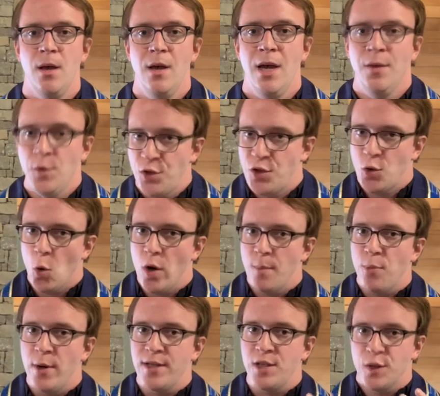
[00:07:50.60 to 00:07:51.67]
And the story
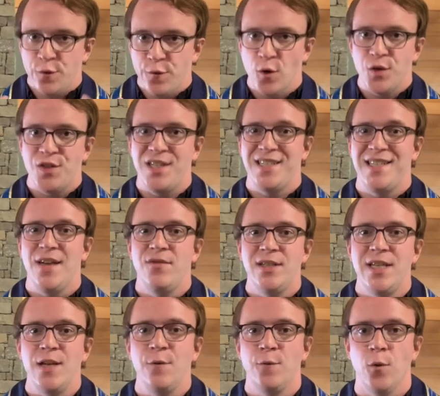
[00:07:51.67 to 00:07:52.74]
brings us first to
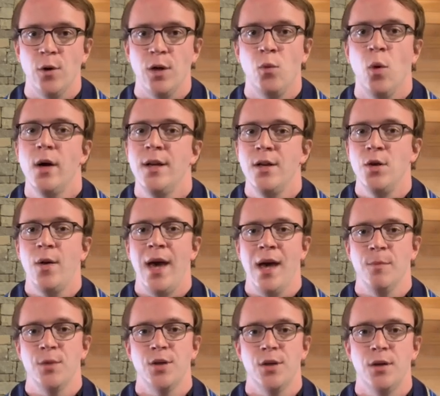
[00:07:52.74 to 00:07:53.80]
1741 in New
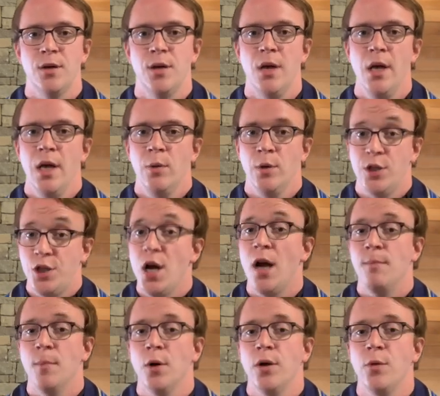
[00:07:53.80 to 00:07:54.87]
Hampshire, when
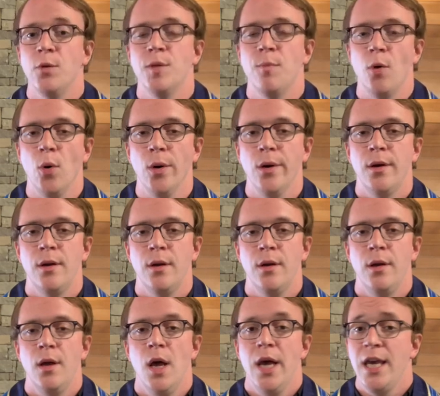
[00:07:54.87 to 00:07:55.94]
John Murray was born.
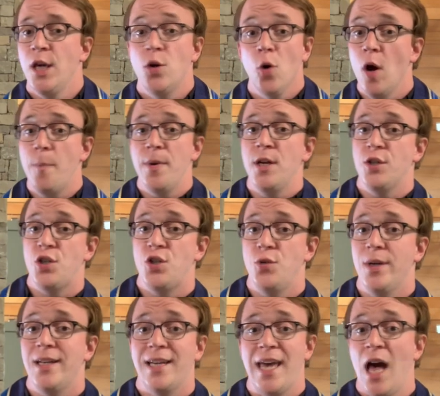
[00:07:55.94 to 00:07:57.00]
He grew up in a
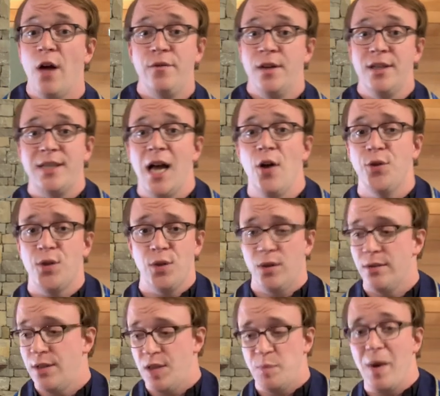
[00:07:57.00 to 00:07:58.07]
strict Calvinist
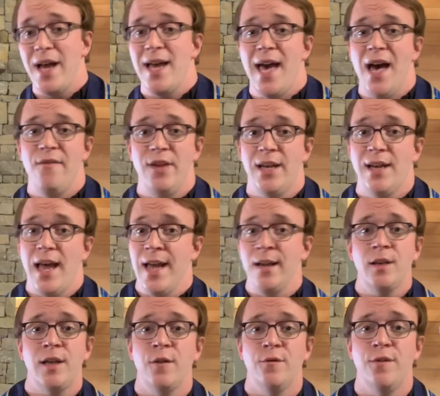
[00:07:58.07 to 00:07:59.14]
household despite having an
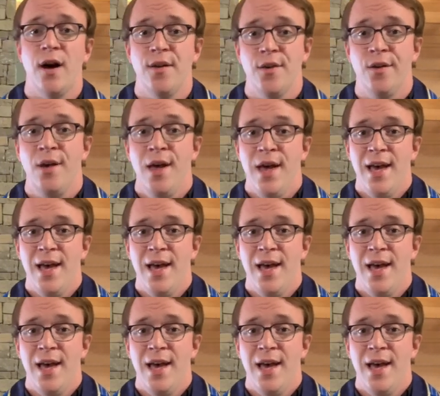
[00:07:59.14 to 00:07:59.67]
Anglican father.